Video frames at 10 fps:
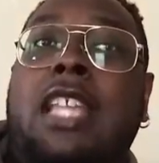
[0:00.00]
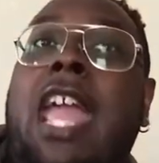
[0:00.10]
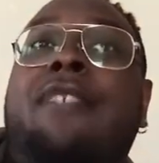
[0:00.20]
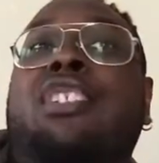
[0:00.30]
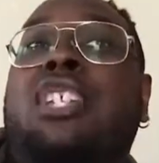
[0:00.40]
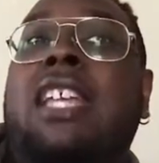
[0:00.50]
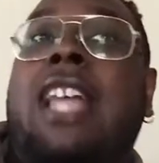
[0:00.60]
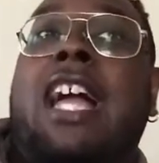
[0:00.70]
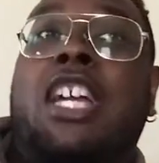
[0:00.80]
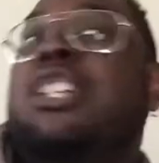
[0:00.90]
every chance
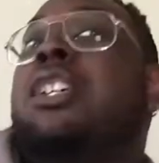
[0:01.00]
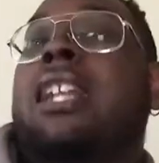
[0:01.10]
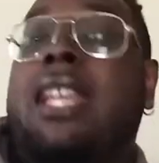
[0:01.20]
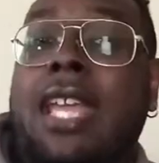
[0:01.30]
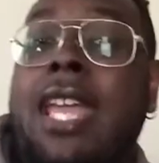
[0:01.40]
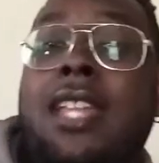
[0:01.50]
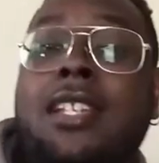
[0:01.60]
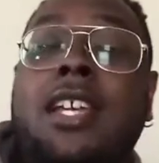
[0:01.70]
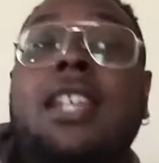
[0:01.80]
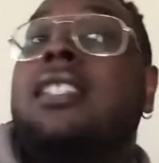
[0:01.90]
I could get
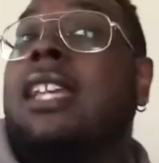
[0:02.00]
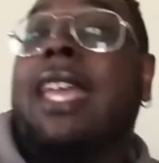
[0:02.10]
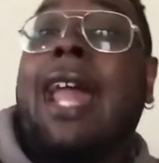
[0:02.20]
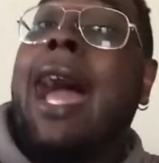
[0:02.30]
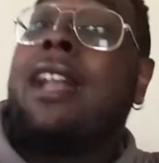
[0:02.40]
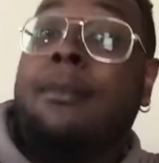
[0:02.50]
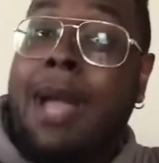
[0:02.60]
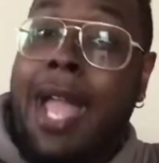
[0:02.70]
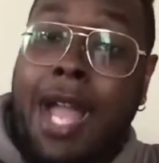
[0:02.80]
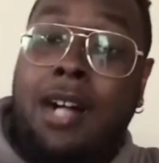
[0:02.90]
to get out of my
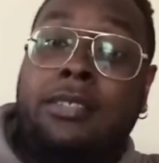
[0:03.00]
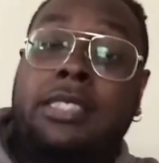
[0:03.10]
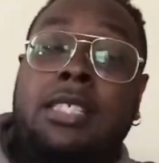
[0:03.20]
house,